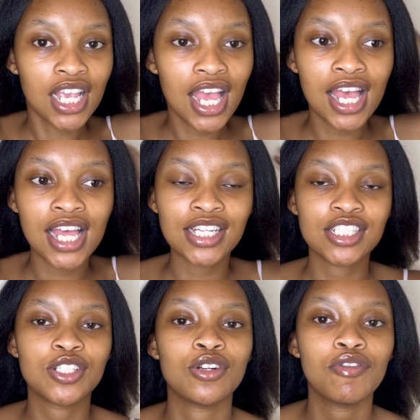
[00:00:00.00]
and
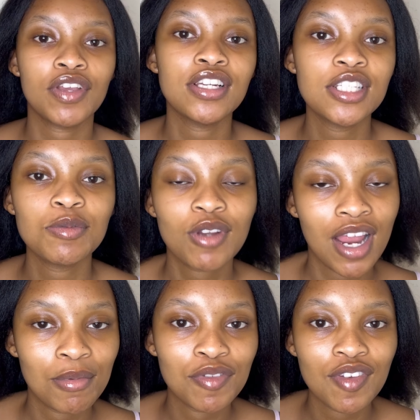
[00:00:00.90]
do not forget to
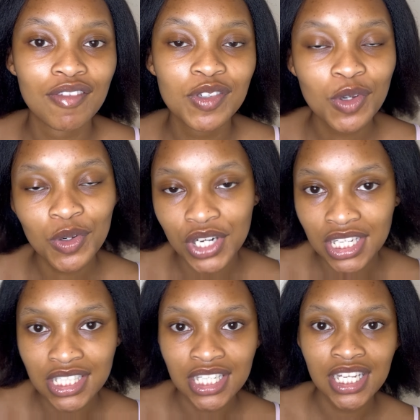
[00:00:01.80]
subscribe if you haven't
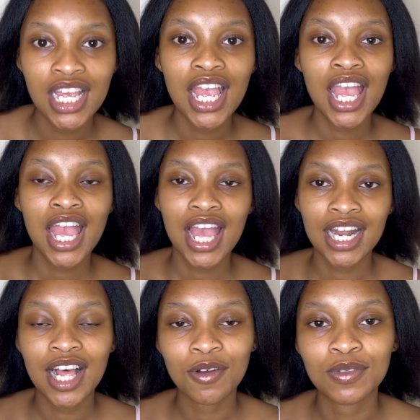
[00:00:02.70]
already
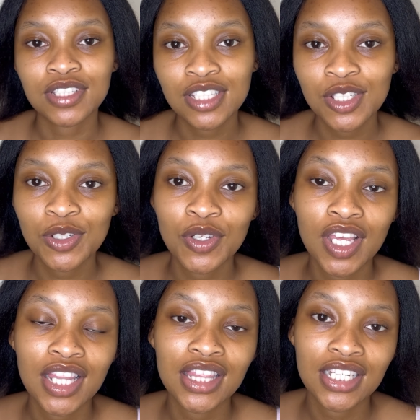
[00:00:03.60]
and I will see you
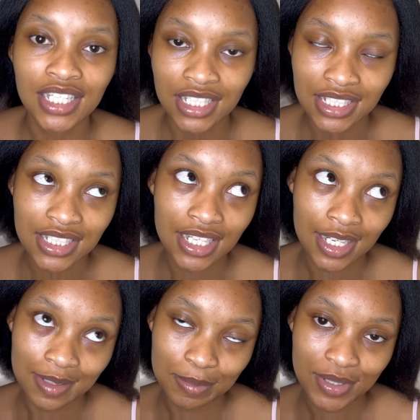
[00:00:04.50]
in the next
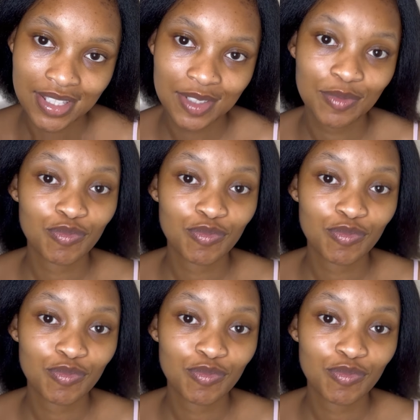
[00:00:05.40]
clips.